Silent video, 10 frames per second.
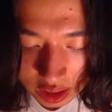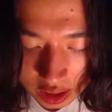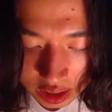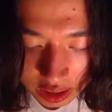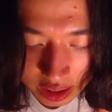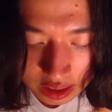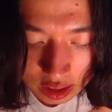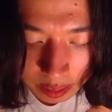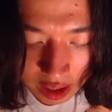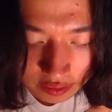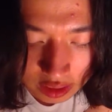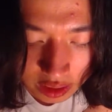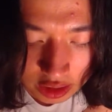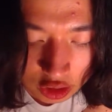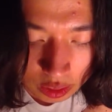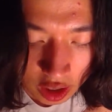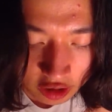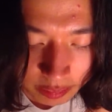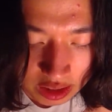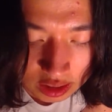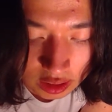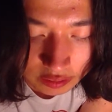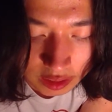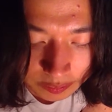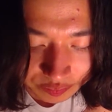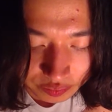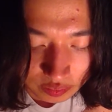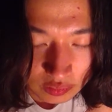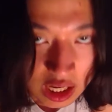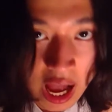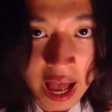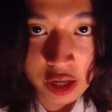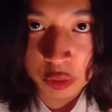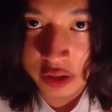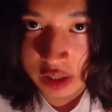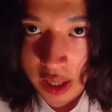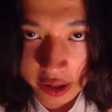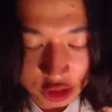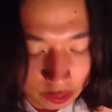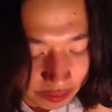and I ended up having like 2.5 pieces of it. I had one of the largest